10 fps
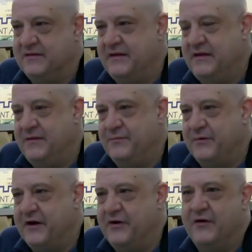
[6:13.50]
They
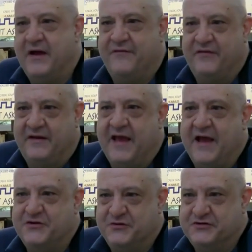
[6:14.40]
probably don't have the
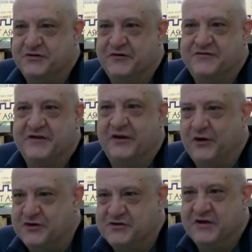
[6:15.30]
cash reserves that
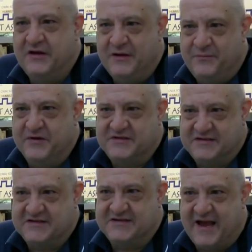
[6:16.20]
large
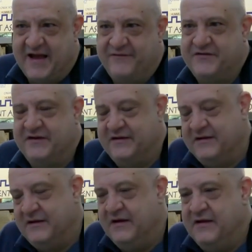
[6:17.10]
businesses have
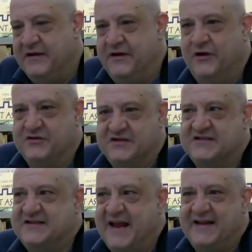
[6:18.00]
to, you know,
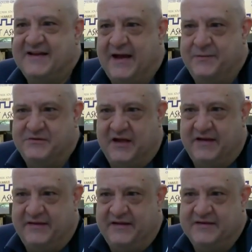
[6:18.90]
sustain times
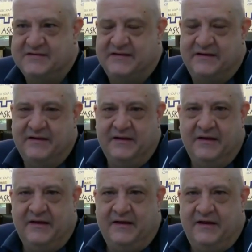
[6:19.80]
like this. And
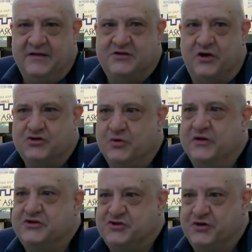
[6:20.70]
it's also
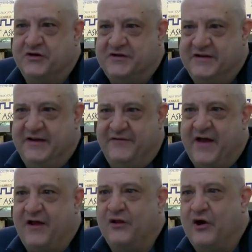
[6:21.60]
uncertainty of
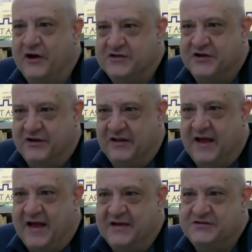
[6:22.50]
how long it's going to
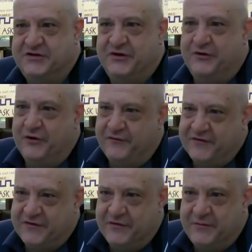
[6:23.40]
last. You don't know
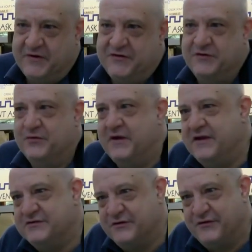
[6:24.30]
if it's going to be 2
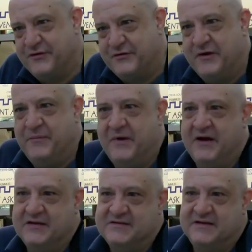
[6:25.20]
weeks or 3
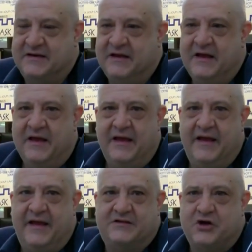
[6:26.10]
months, and
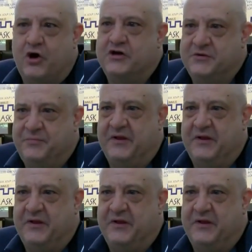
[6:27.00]
it's hard to